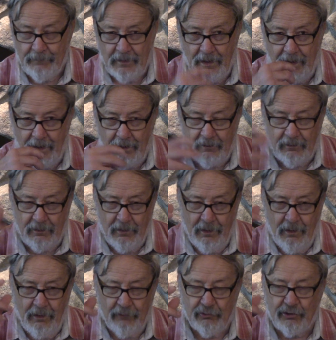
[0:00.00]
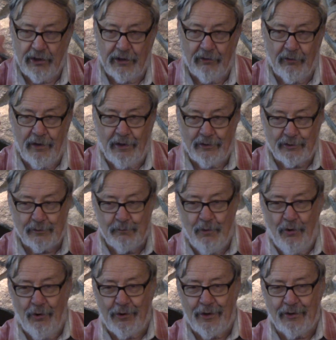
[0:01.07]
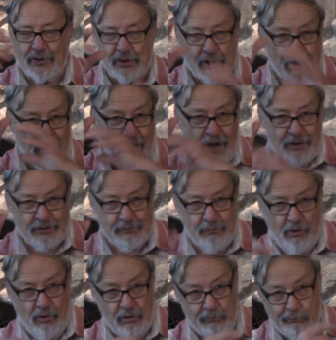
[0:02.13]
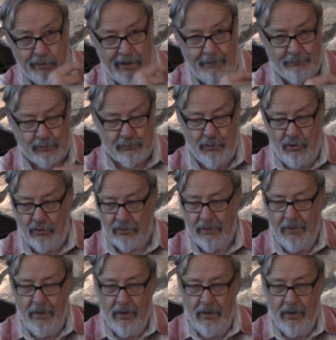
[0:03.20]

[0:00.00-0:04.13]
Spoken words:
and cigarette smoke and cigar smoke and pipe smoke,